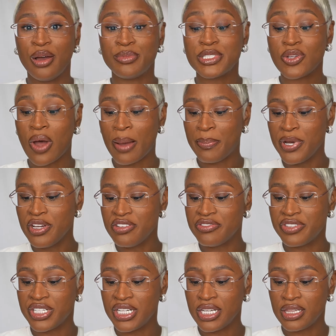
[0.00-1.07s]
So I put
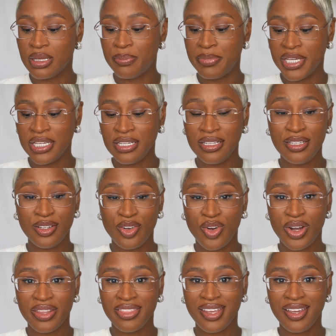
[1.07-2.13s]
Vanilla Bean
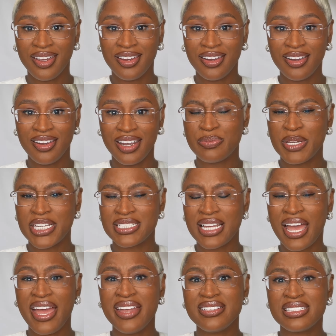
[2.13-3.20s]
on there because I
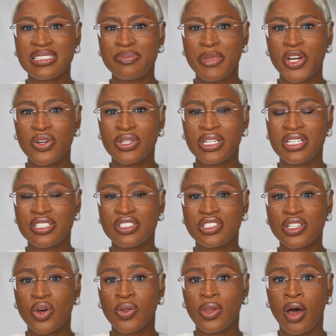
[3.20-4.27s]
hadn't smelled it in
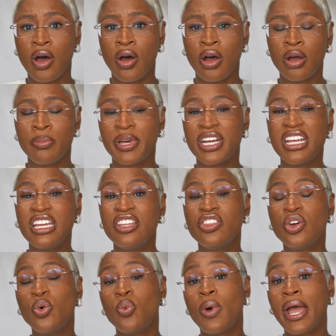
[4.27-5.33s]
so long, but
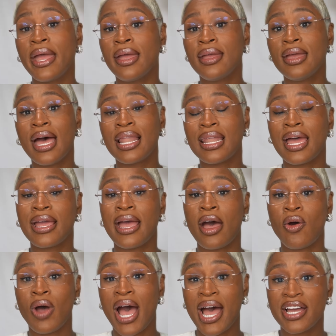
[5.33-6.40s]
either way, I like
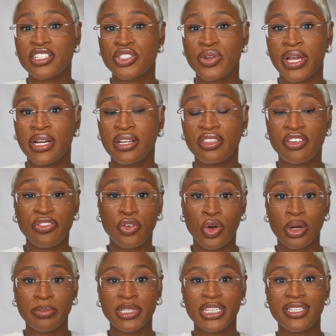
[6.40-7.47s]
how hydrating the
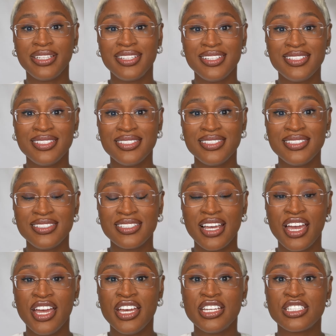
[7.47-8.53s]
formula is.
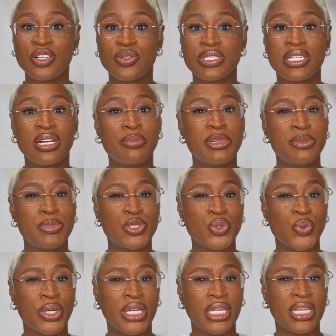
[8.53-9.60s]
So it's going to be
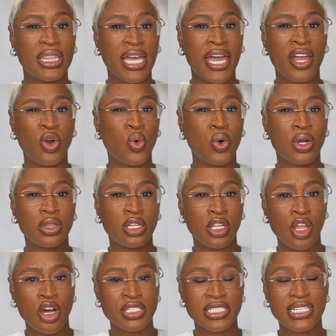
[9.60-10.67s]
between that or the
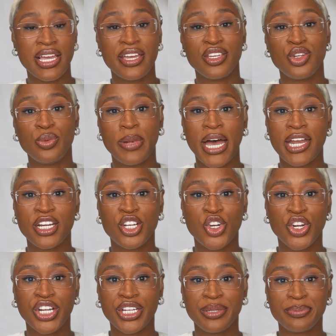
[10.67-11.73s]
Glossier U Body
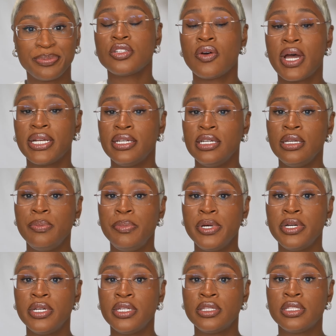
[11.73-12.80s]
Cream. So I did
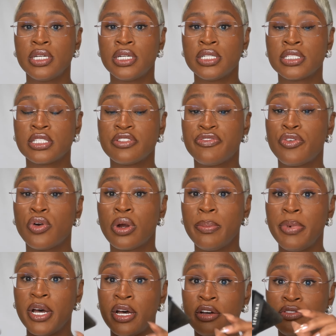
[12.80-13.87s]
put the Sephora
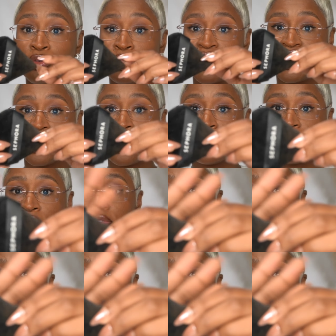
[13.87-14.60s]
Puff, which are the